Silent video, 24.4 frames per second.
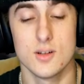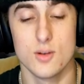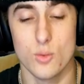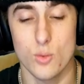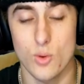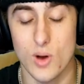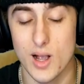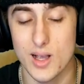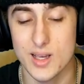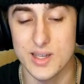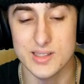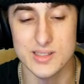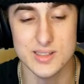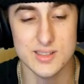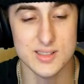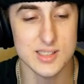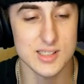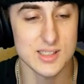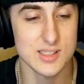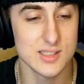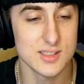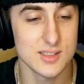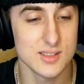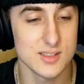where I can
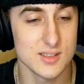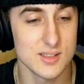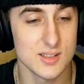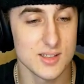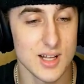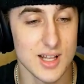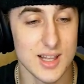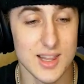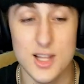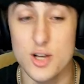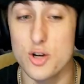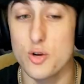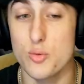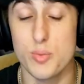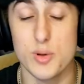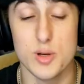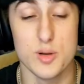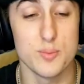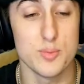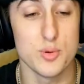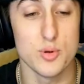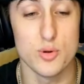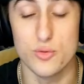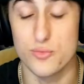see a little bit
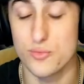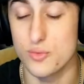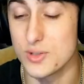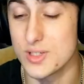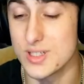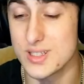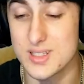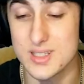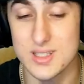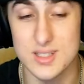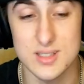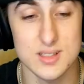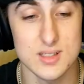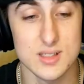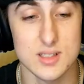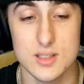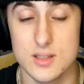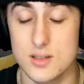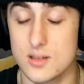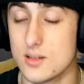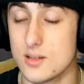of beautiful intensity.